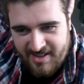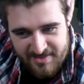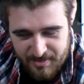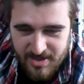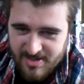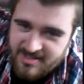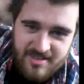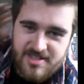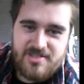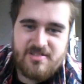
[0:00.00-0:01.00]
words can't
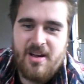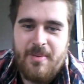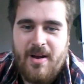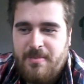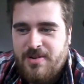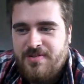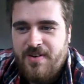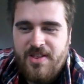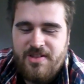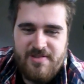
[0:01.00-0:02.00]
describe how much
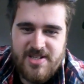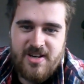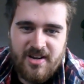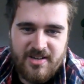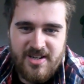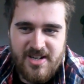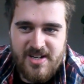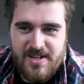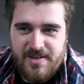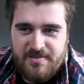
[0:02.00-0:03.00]
further it's gone
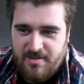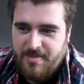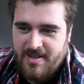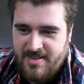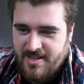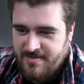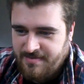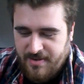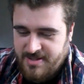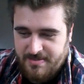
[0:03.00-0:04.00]
from that
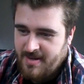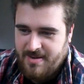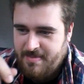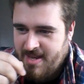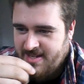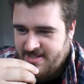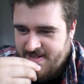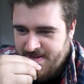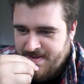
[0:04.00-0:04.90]
40-minute piece.